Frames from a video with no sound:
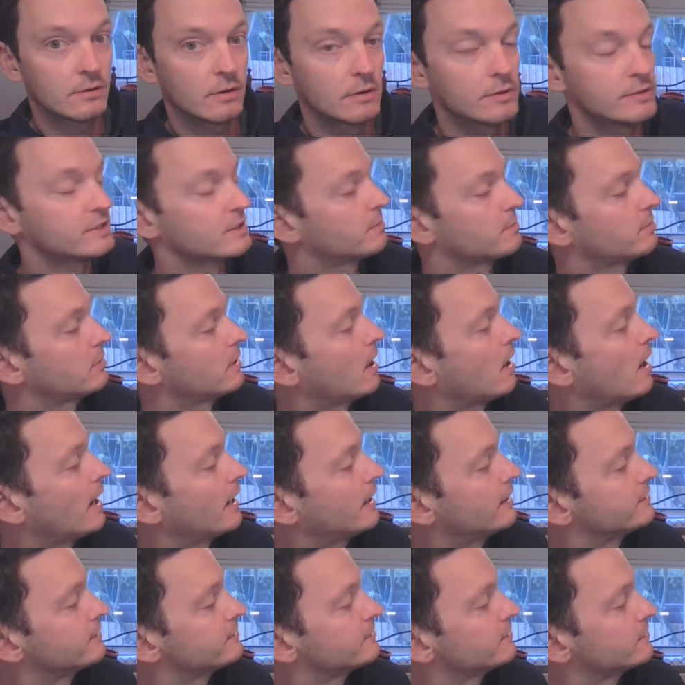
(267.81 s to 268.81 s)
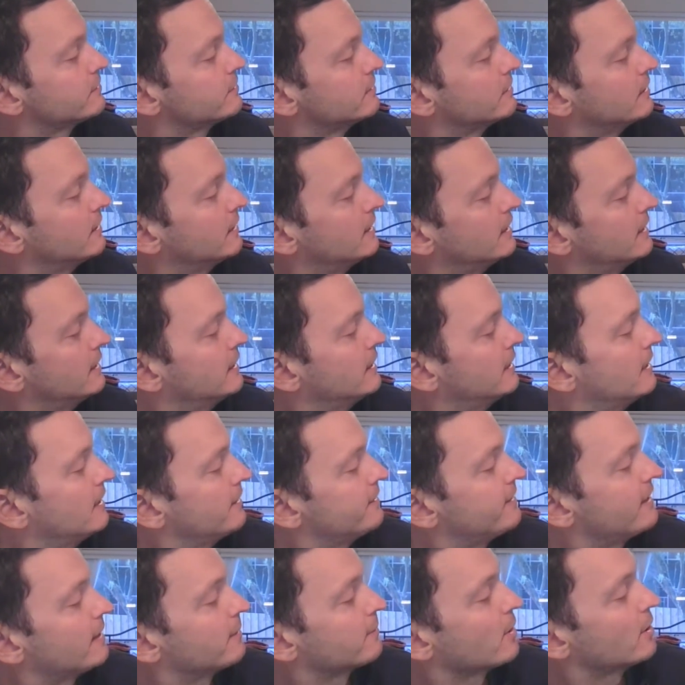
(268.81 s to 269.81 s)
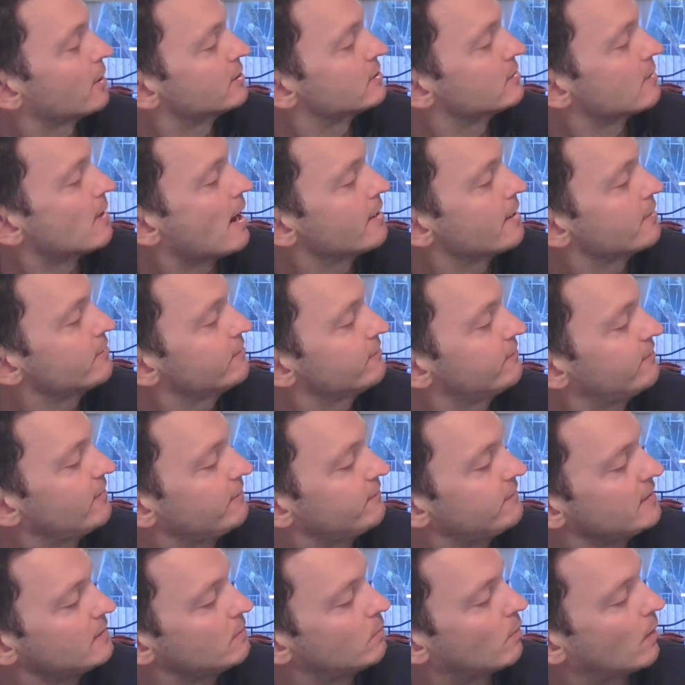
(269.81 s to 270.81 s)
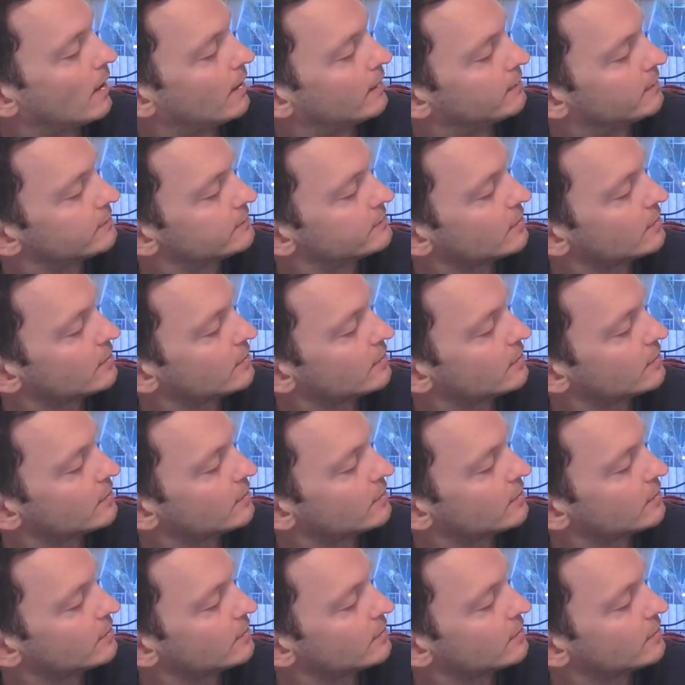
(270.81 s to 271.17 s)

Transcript: 0 suppliers. Then I'm going to 151.